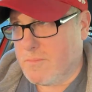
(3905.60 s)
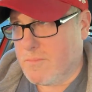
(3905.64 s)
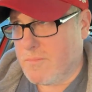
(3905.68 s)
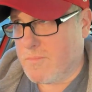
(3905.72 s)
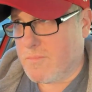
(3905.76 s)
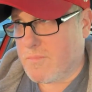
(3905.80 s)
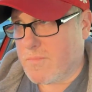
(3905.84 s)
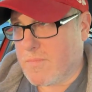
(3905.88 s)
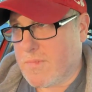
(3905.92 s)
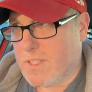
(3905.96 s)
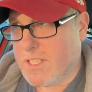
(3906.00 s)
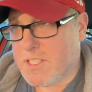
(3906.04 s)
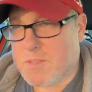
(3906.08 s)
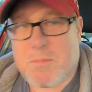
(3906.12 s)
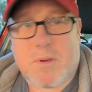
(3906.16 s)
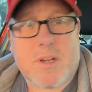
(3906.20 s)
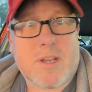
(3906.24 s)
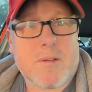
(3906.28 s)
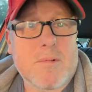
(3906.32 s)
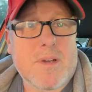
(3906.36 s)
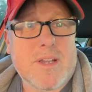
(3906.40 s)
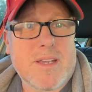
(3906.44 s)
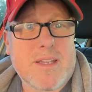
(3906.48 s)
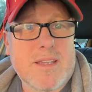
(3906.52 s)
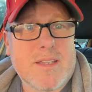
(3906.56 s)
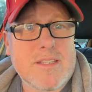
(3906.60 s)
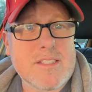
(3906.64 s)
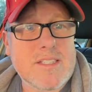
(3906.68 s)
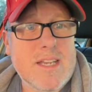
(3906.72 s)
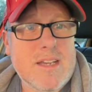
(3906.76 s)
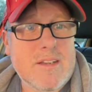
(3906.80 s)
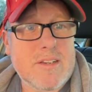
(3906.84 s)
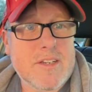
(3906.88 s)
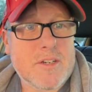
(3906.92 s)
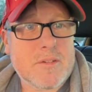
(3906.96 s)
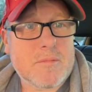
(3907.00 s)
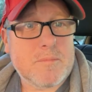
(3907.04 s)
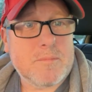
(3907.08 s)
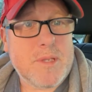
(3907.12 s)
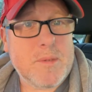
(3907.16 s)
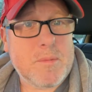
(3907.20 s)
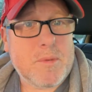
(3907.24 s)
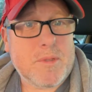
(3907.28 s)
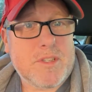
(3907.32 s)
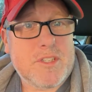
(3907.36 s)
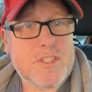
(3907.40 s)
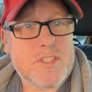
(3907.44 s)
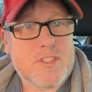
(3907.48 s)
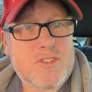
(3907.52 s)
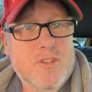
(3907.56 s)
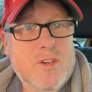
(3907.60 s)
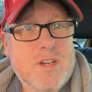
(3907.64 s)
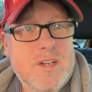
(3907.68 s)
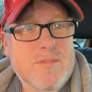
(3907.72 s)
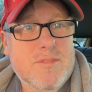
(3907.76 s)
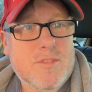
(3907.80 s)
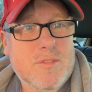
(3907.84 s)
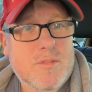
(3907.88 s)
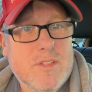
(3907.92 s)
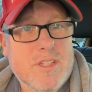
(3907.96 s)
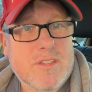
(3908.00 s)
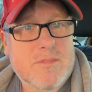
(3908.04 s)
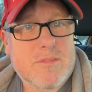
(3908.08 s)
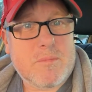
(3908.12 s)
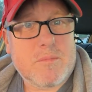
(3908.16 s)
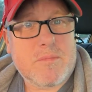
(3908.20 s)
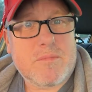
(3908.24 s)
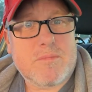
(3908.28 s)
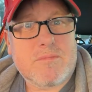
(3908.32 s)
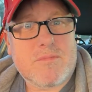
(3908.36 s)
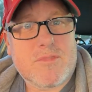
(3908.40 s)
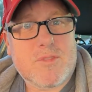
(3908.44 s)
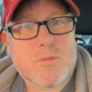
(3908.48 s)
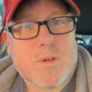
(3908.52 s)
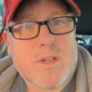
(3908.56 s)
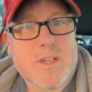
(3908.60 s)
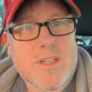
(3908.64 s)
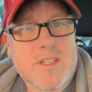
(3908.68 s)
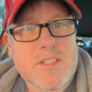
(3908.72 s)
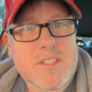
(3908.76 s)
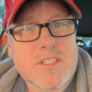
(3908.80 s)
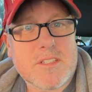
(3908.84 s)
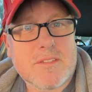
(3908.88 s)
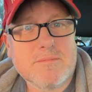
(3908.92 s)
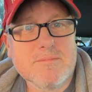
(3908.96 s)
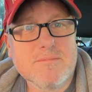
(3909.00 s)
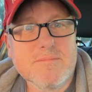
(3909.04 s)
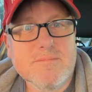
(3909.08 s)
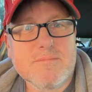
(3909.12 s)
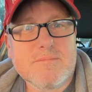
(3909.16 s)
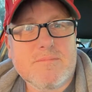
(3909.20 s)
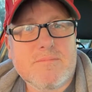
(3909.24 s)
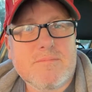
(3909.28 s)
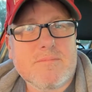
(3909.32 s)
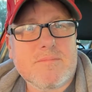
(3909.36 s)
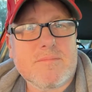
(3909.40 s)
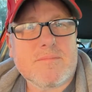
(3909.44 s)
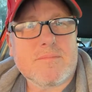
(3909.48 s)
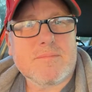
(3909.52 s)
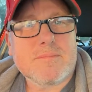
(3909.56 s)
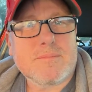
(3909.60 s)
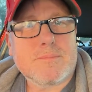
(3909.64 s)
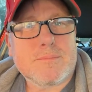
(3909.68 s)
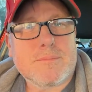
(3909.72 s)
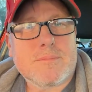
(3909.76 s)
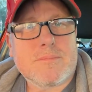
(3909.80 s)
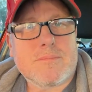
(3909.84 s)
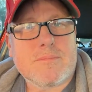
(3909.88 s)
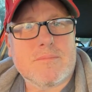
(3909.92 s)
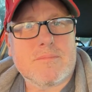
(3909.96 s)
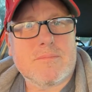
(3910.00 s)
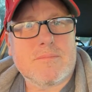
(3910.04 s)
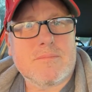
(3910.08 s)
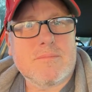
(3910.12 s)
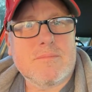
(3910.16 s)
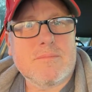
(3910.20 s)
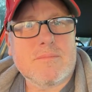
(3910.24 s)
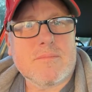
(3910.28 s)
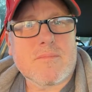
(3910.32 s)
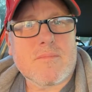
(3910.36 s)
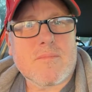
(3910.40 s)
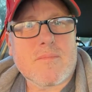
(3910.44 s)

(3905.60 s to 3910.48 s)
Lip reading: That's probably why he hangs out here. People in the drive-thru give him 20s. Mm-hmm.